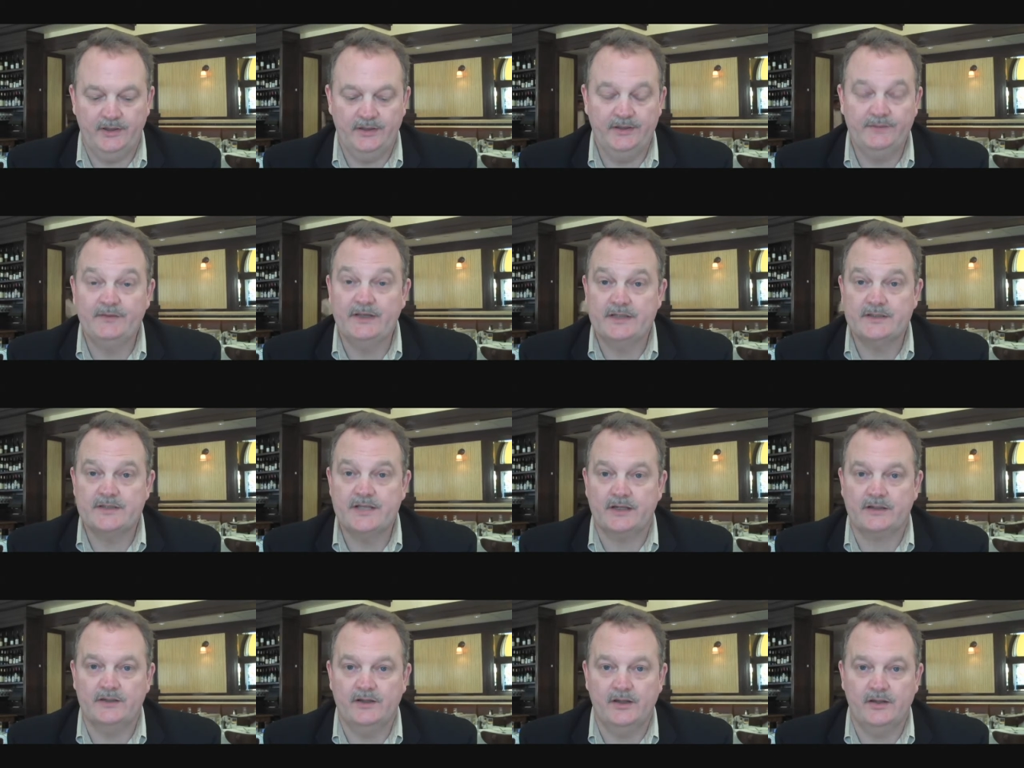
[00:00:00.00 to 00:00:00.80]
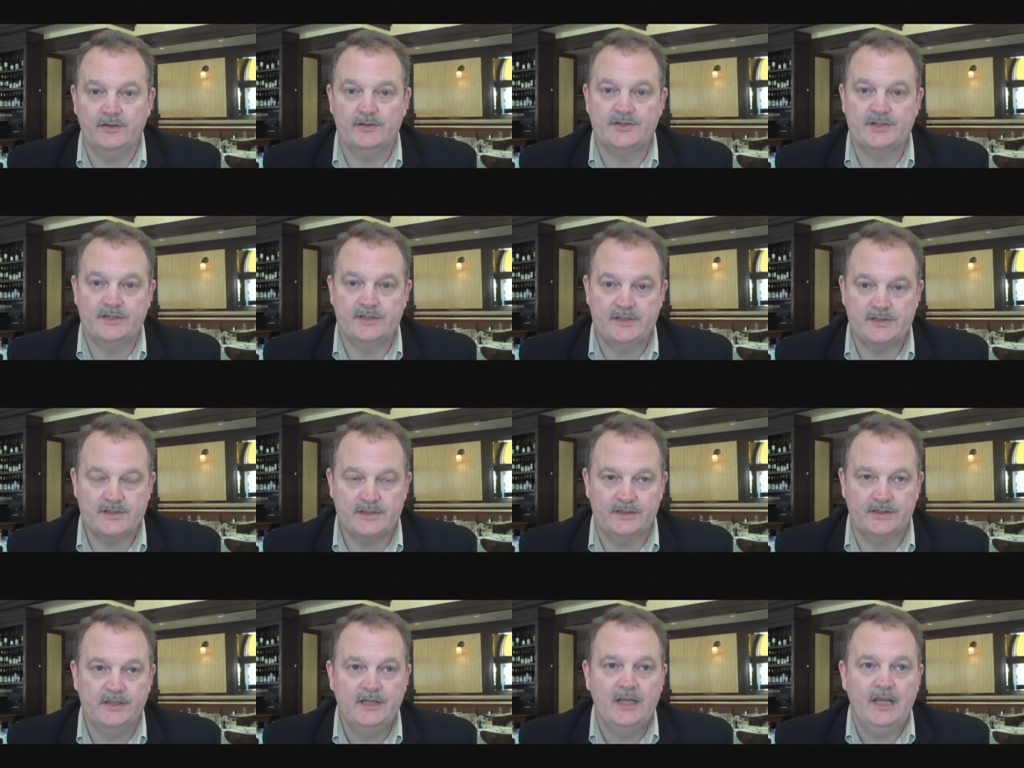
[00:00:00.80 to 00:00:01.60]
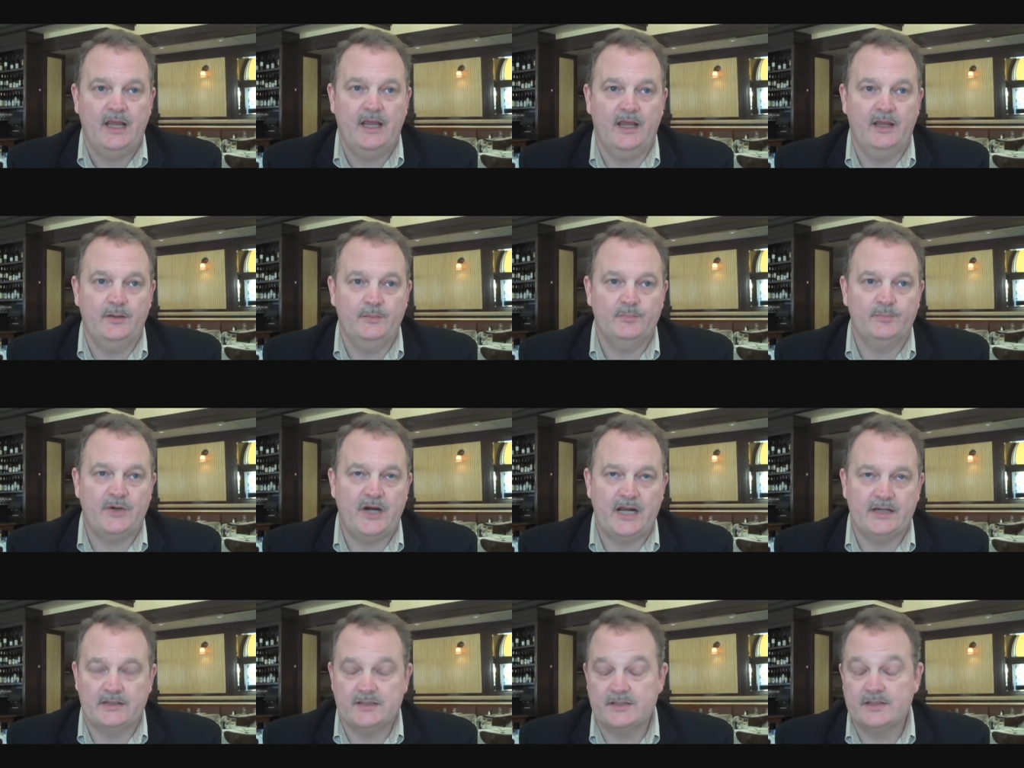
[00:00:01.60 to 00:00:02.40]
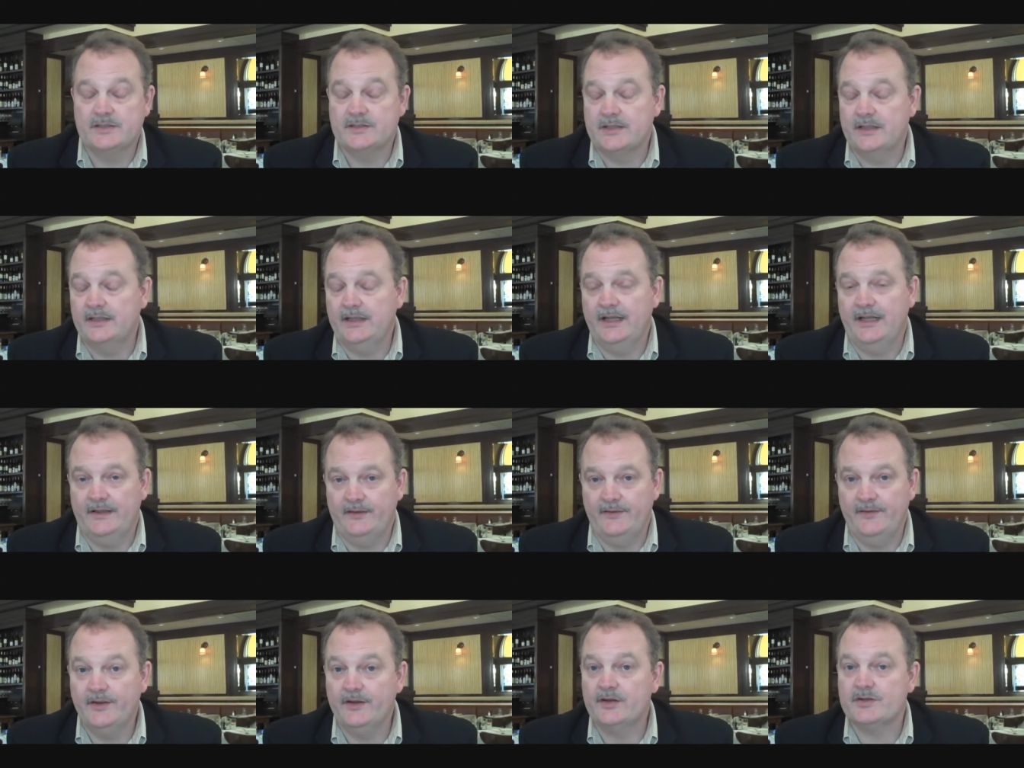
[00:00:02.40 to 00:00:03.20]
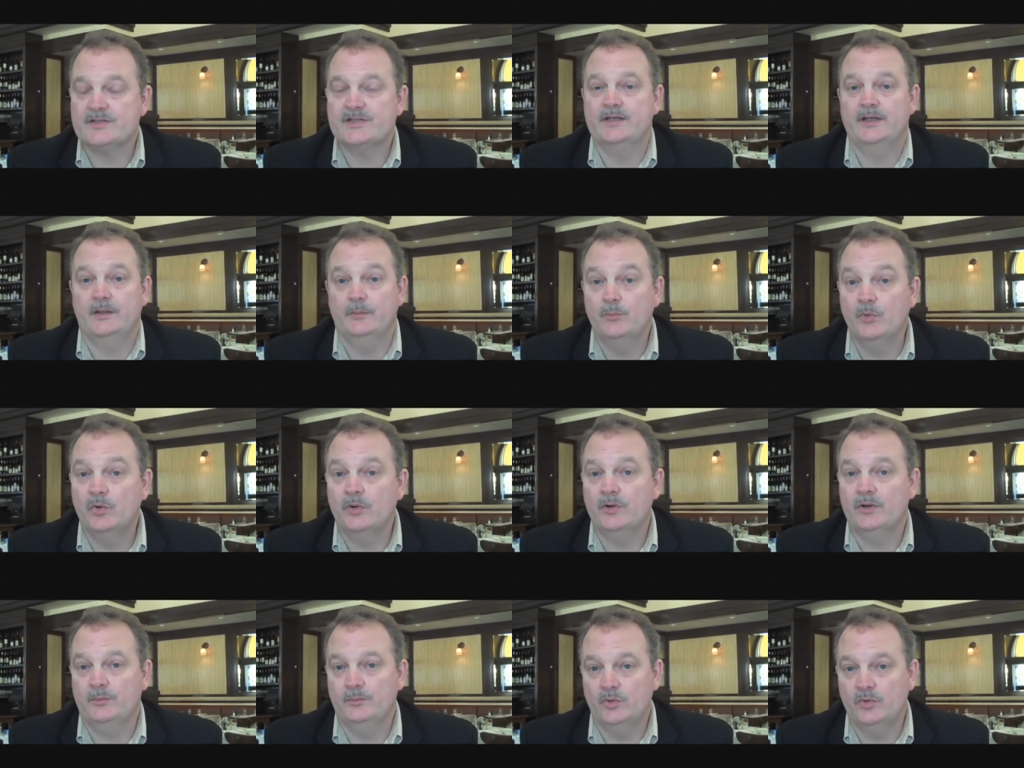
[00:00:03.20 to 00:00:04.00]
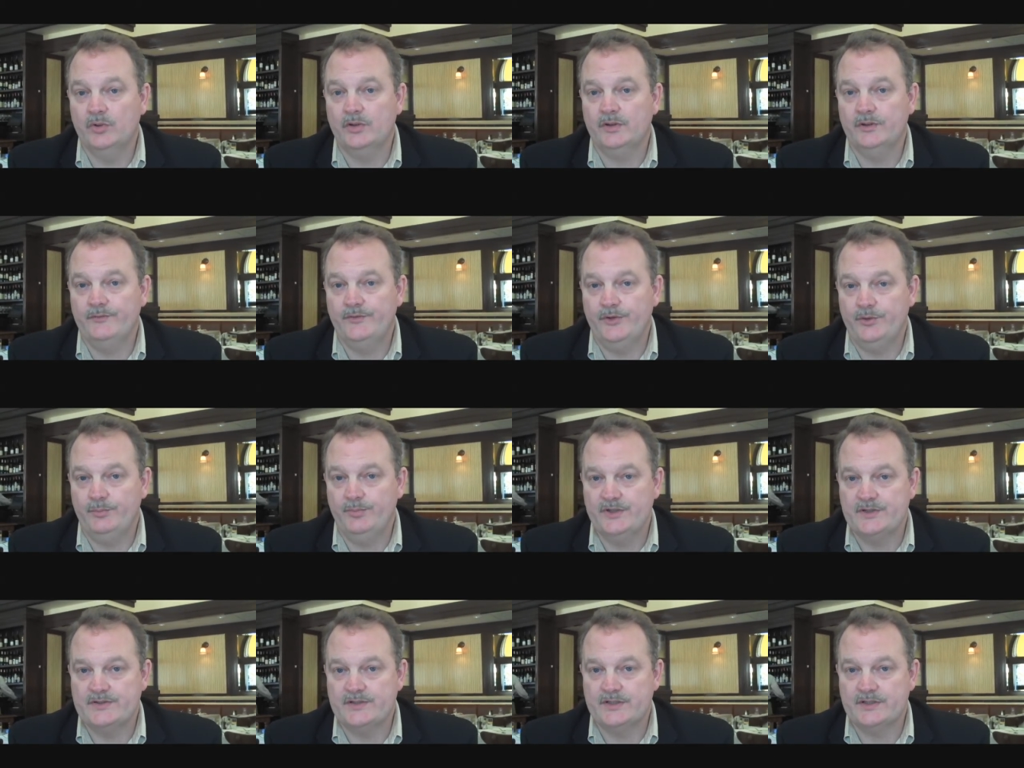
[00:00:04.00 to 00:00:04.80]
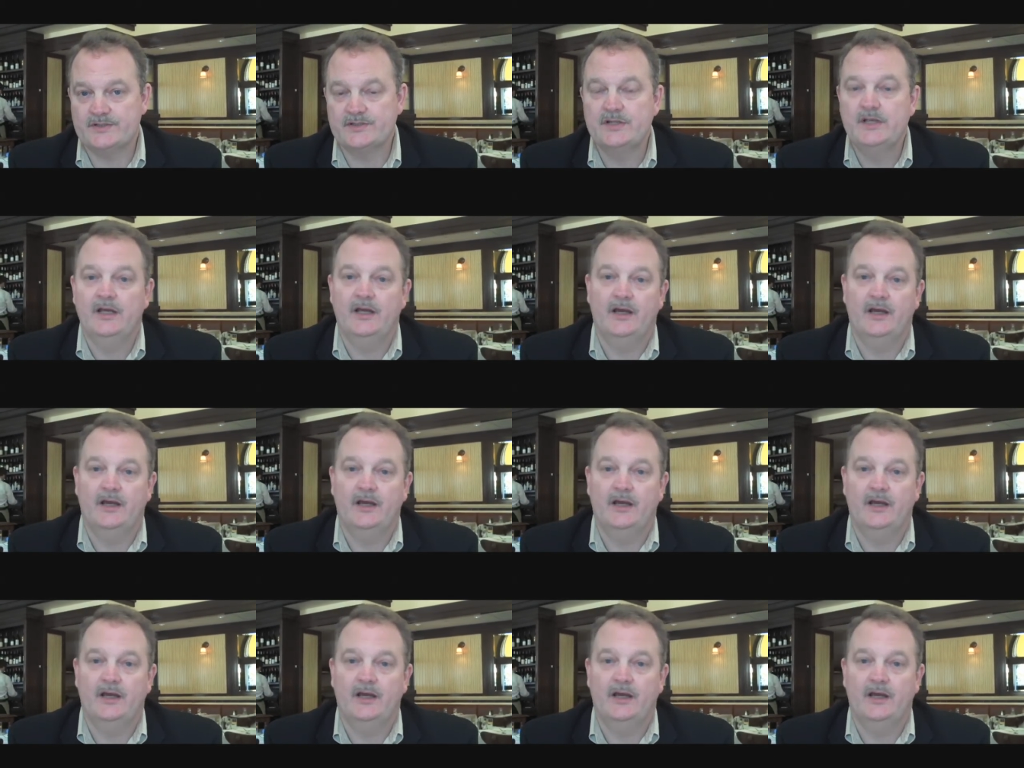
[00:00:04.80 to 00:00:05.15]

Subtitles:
event technologies and practices, and they're seeing more and more of their business